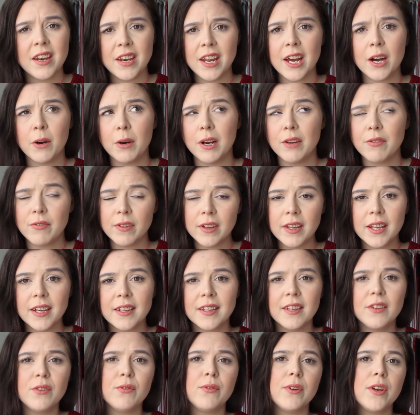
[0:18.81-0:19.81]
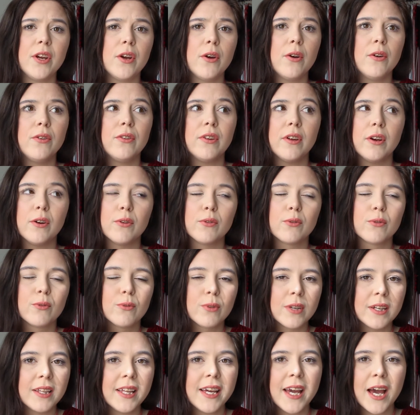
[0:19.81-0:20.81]
Now, I feel like these videos are
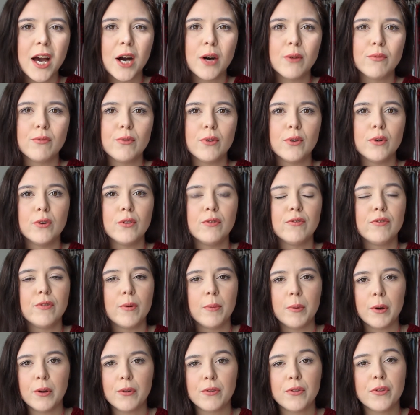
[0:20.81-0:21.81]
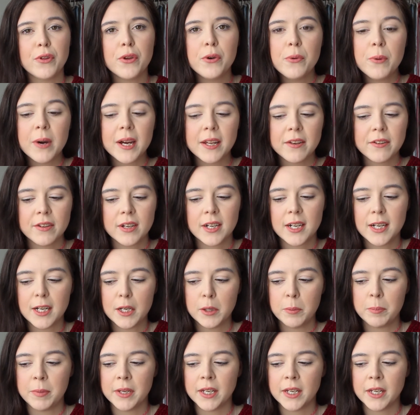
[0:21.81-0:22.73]
really helpful for both you and I